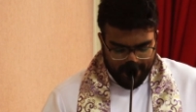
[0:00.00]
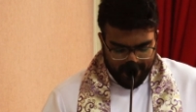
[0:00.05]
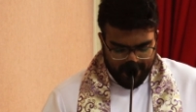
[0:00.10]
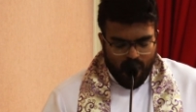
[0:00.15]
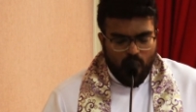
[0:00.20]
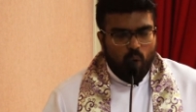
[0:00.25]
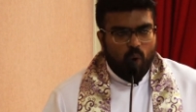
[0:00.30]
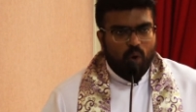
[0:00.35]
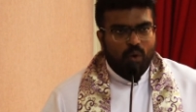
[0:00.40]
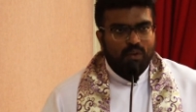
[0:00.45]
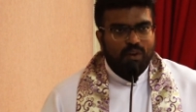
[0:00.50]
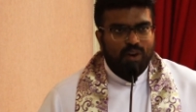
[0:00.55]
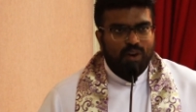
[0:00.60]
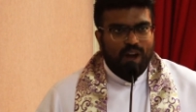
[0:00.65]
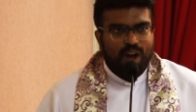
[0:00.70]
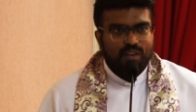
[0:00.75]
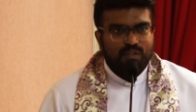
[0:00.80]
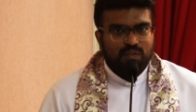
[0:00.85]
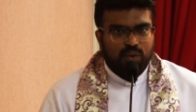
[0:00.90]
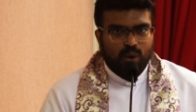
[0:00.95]
Now,
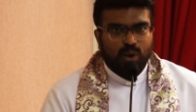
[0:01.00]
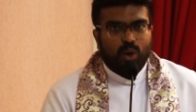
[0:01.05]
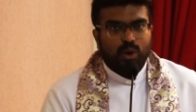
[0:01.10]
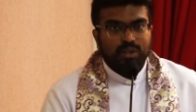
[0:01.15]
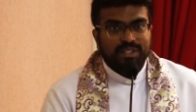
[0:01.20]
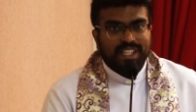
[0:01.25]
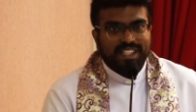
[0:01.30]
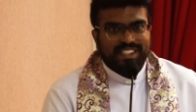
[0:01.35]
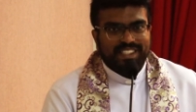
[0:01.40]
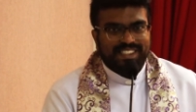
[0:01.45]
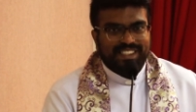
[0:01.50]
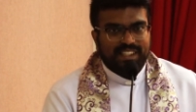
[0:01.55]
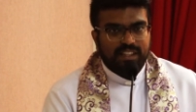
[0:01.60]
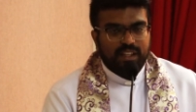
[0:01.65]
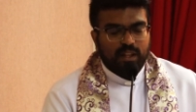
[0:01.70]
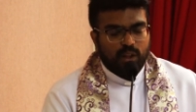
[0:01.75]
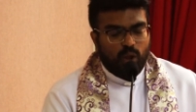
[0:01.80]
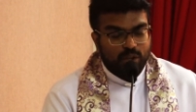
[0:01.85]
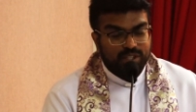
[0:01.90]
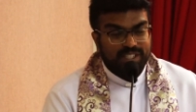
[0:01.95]
for
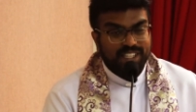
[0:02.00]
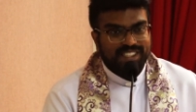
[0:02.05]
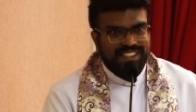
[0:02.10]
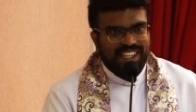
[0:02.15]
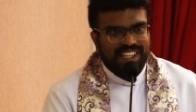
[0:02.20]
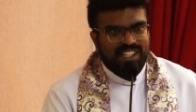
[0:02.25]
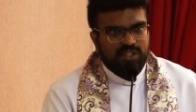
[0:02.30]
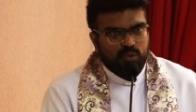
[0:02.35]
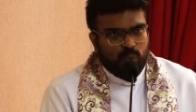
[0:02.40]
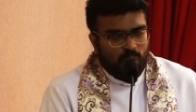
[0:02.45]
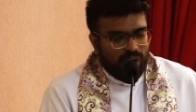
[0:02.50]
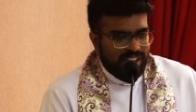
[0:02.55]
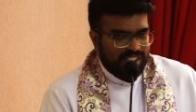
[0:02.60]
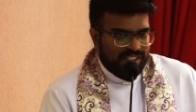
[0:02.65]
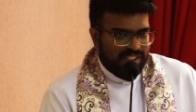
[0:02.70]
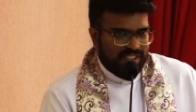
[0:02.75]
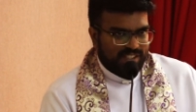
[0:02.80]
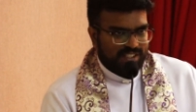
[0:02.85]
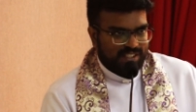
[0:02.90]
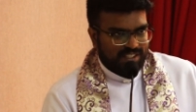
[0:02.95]
logistics
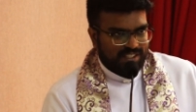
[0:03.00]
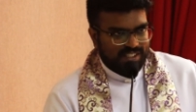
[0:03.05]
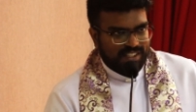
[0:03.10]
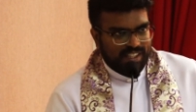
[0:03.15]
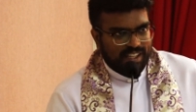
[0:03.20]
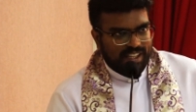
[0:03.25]
wise,